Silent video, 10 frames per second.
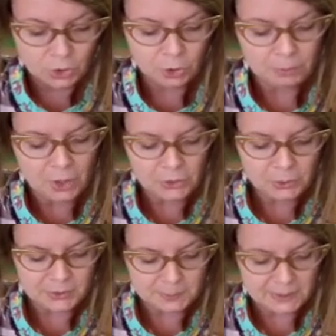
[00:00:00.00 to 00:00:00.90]
Her mother
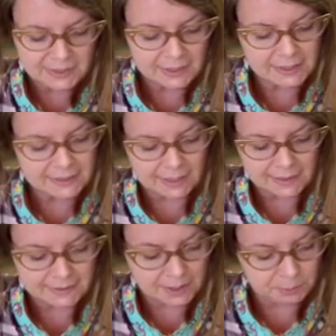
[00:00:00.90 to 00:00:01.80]
was busily
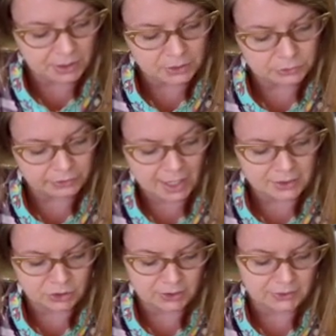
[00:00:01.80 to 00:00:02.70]
slicing pickled
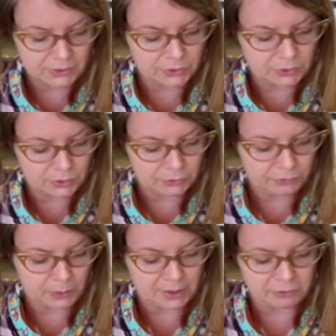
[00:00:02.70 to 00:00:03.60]
radishes to serve
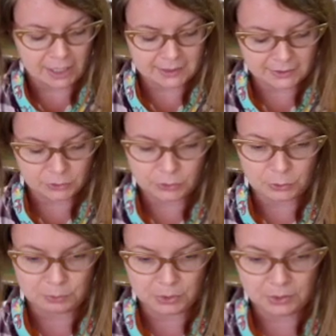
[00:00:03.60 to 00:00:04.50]
with the rice and
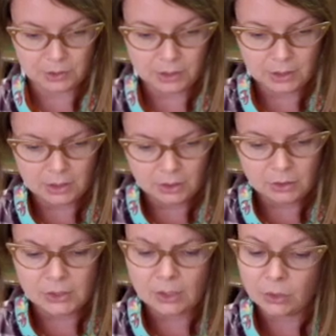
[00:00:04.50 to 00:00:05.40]
soup.
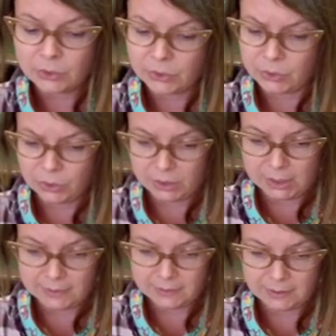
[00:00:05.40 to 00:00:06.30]
She looked sternly
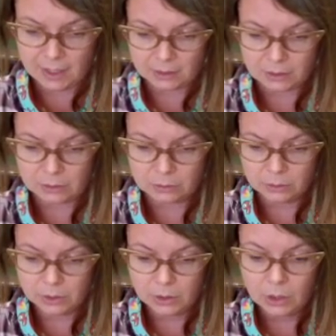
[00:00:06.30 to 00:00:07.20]
at Sadako.
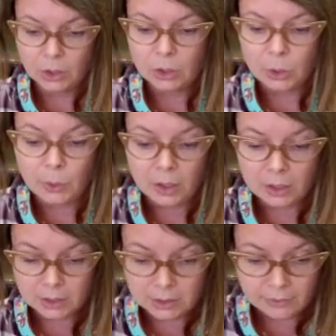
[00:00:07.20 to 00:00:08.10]
"You are
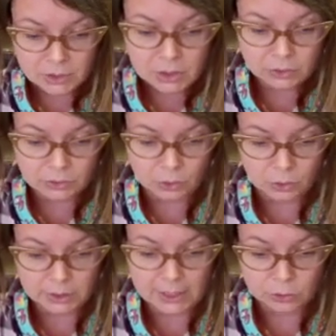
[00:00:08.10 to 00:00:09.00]
11 years
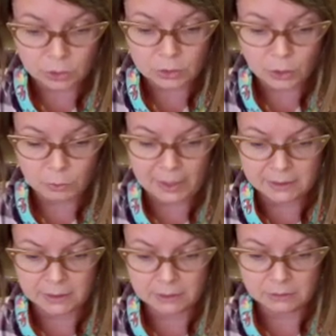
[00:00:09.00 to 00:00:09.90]
old and should know
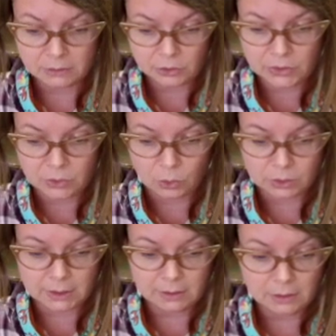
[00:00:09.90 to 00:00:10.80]
better," she
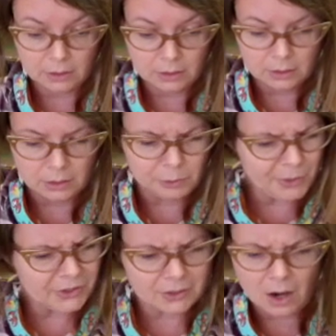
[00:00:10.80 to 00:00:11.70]
scolded. "You
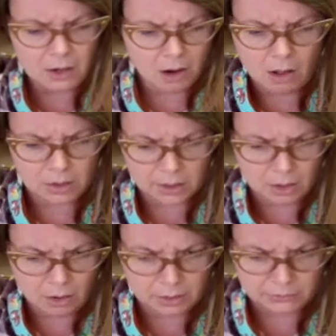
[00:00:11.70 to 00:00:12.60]
must not call it a
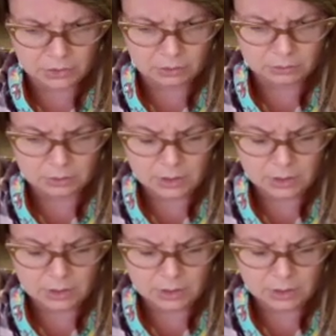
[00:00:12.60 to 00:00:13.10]
carnival.